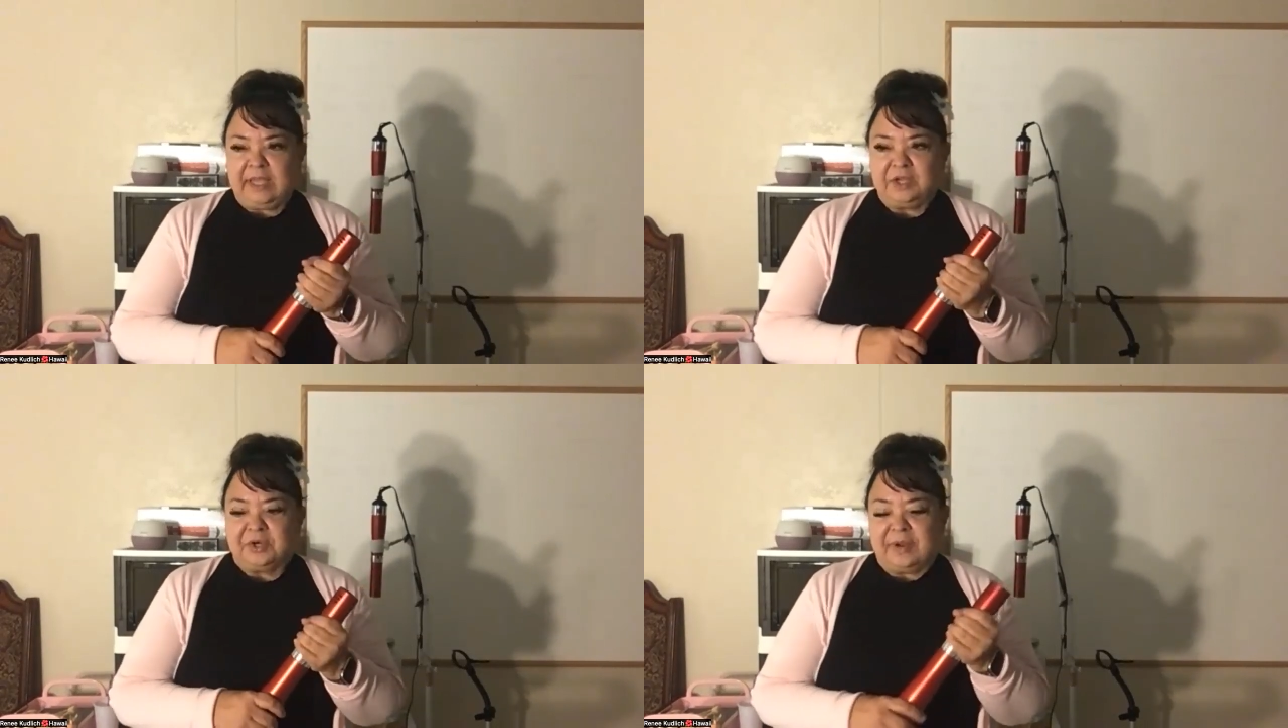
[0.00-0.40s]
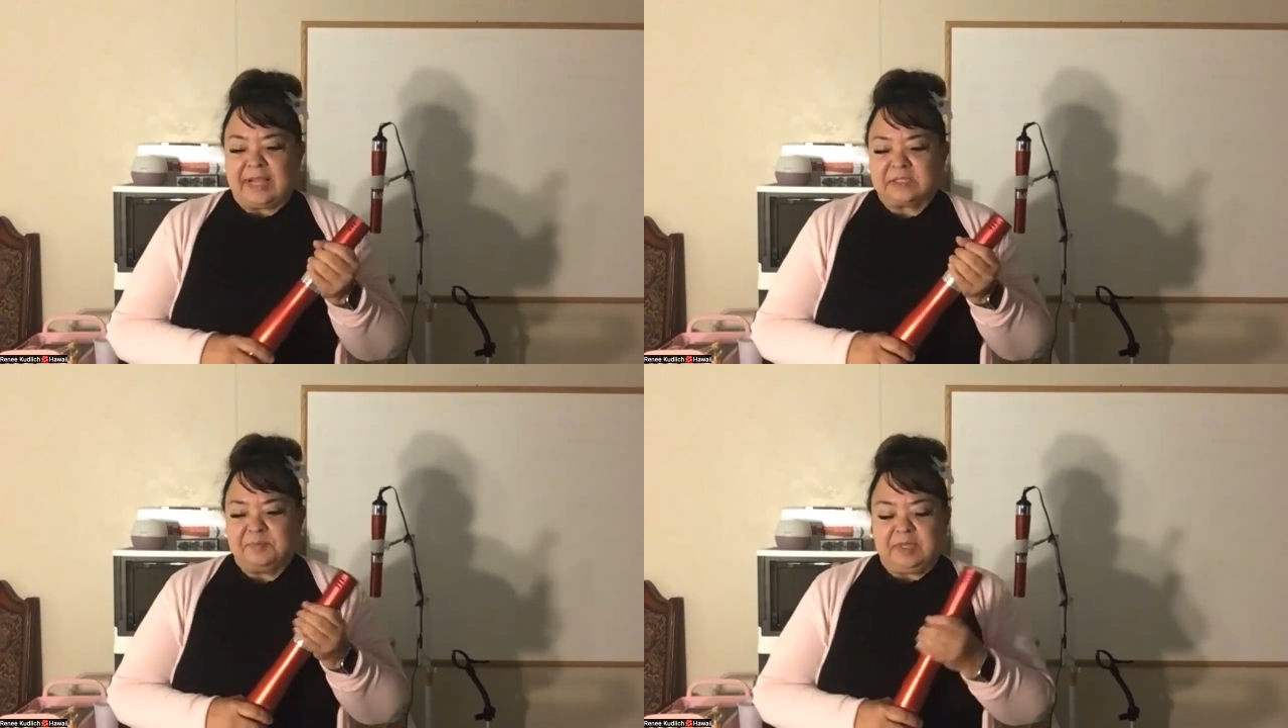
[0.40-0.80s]

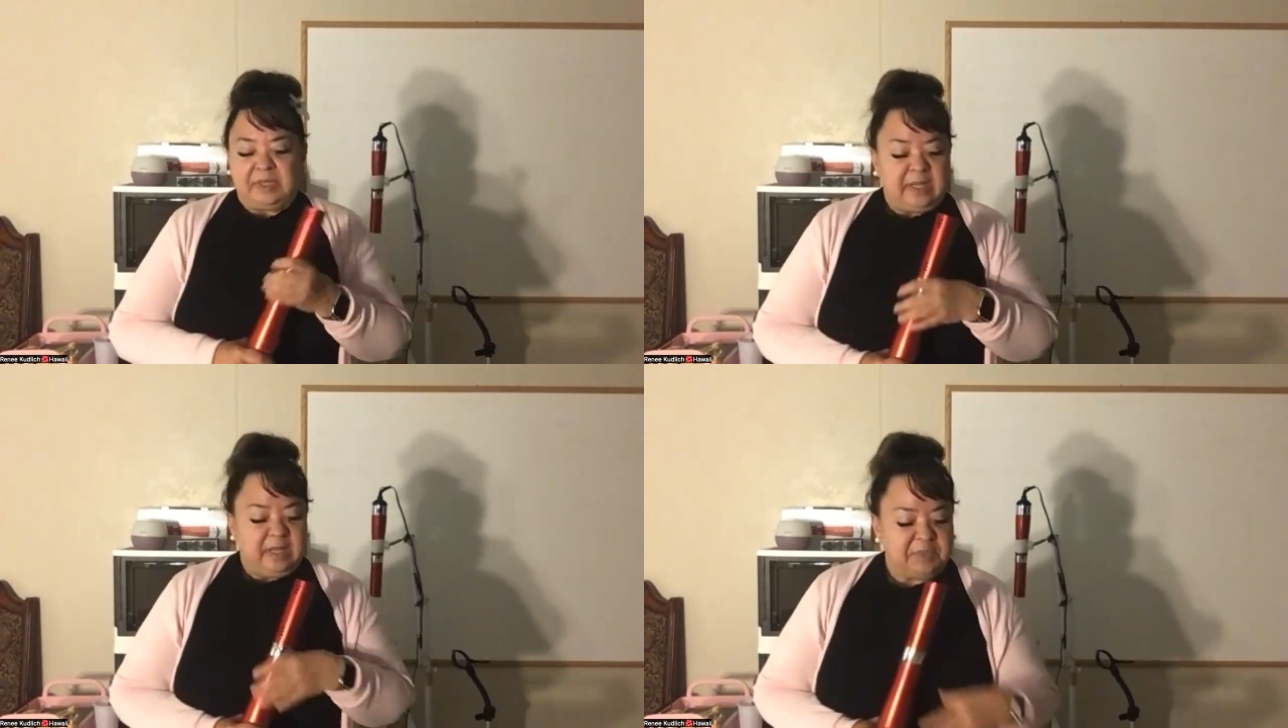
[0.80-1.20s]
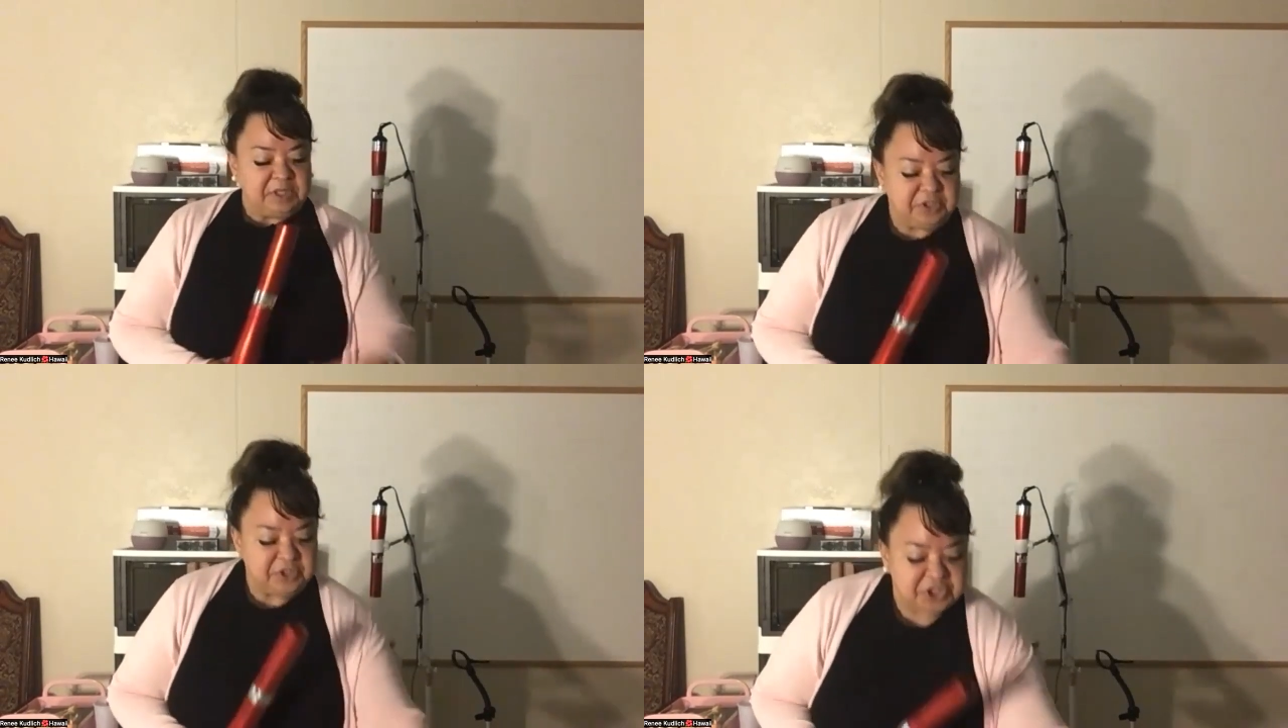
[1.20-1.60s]
correct me.
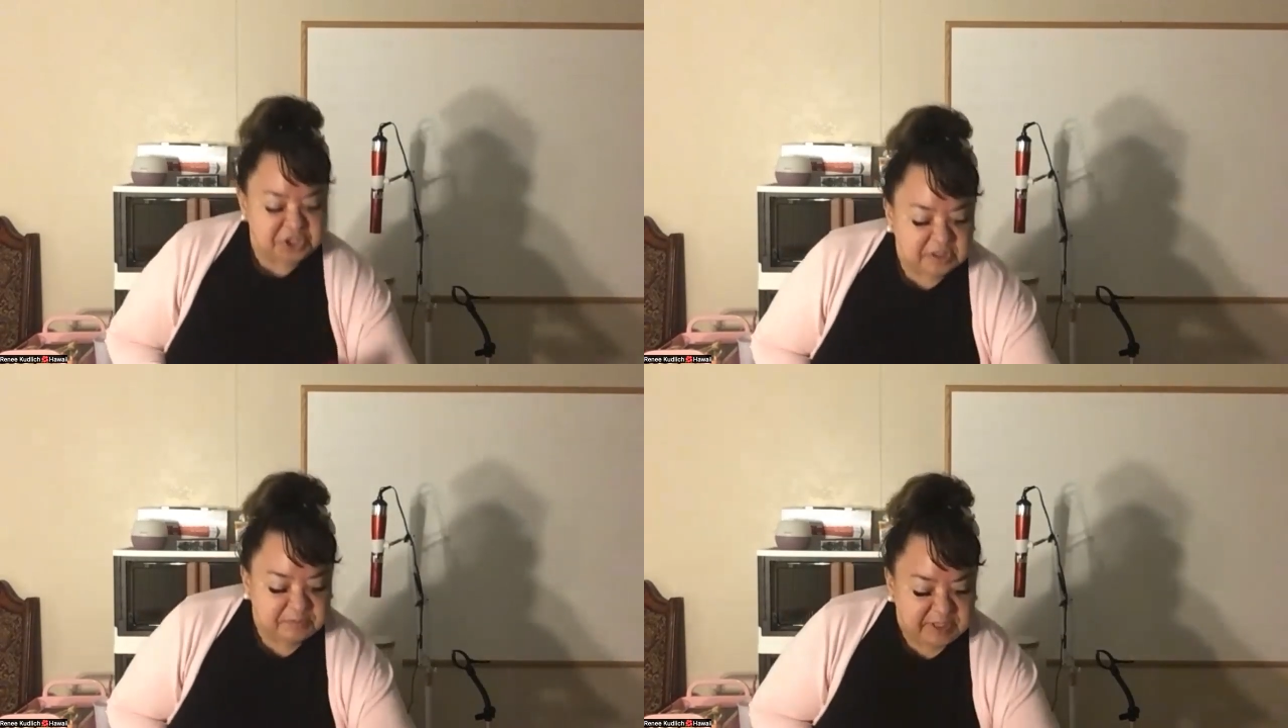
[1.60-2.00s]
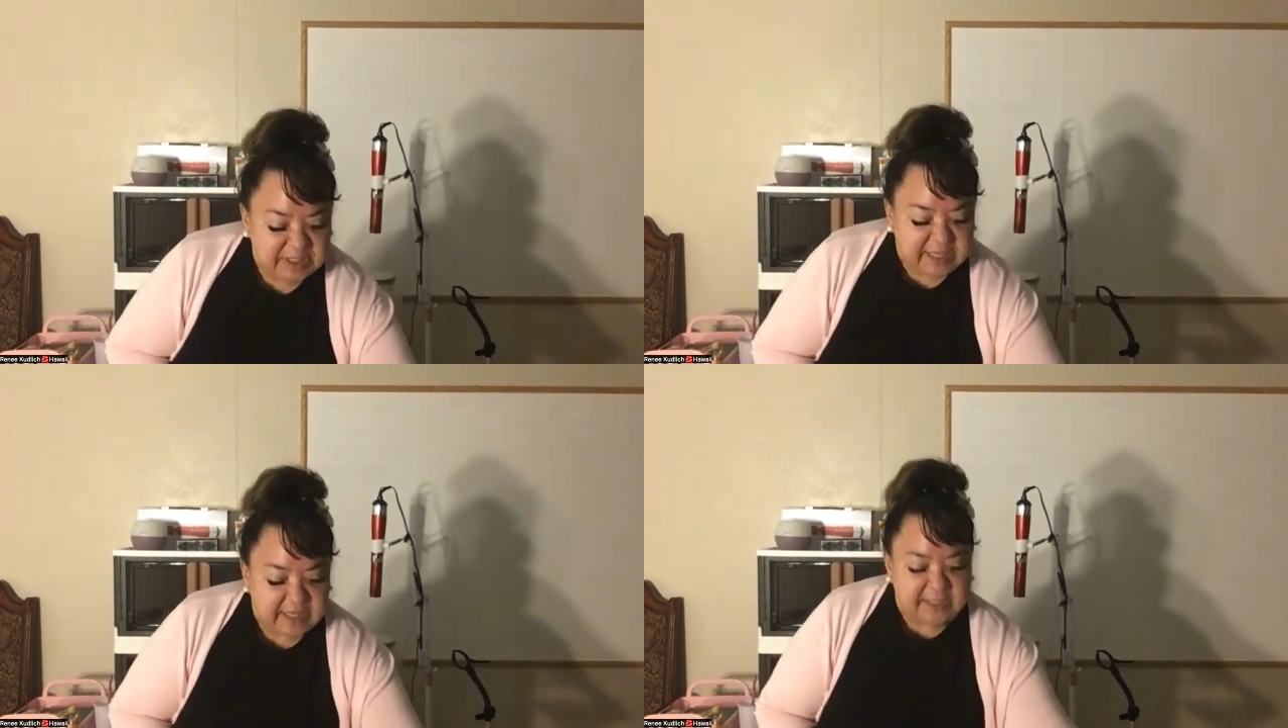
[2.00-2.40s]
But you should be
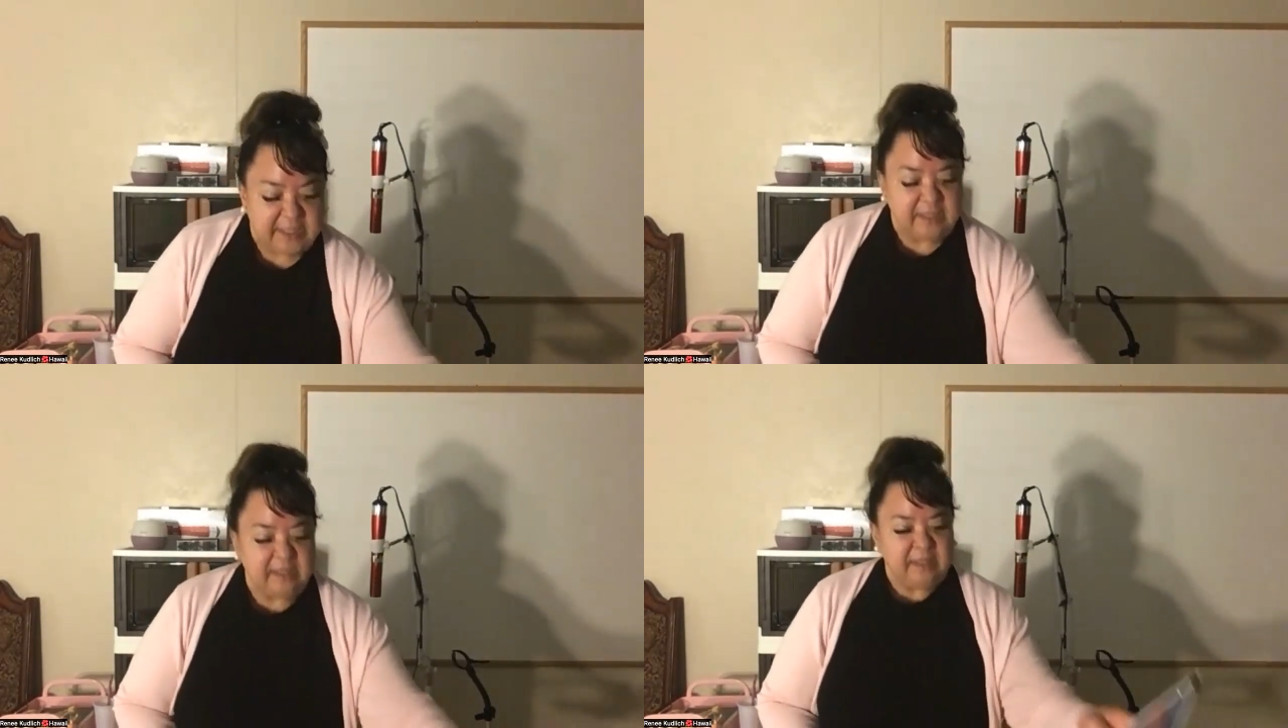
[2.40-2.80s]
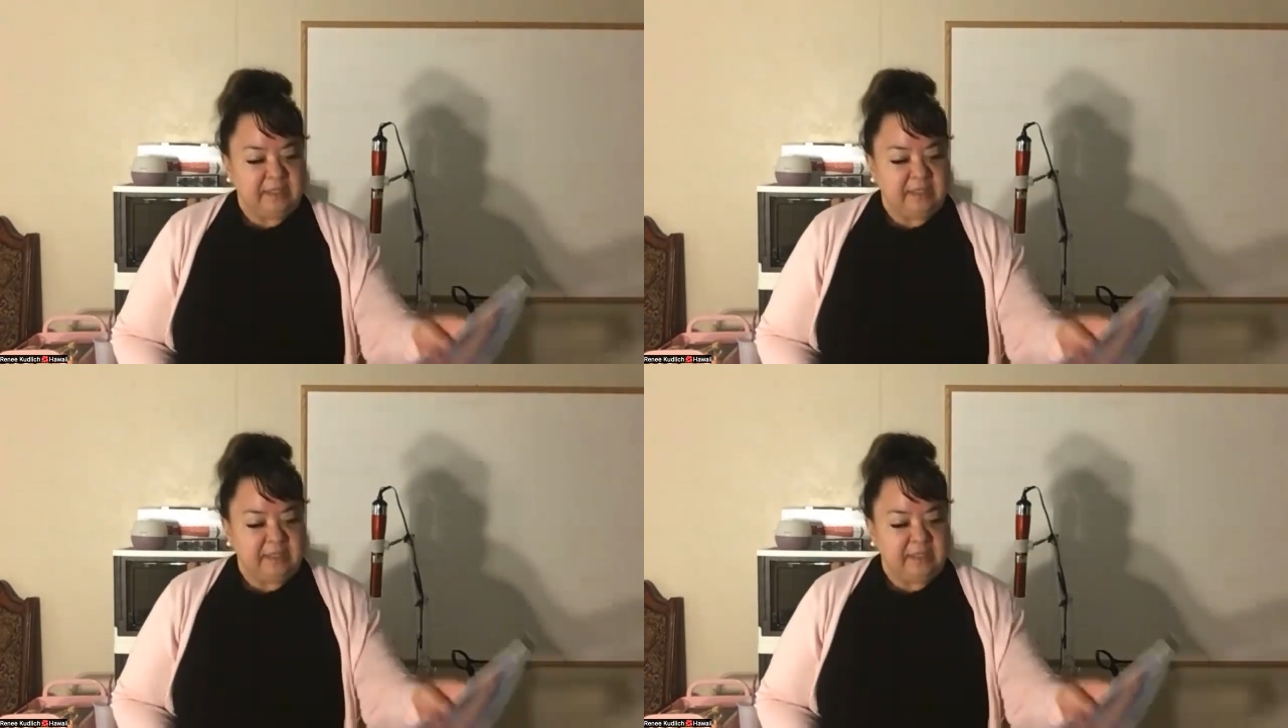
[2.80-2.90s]
getting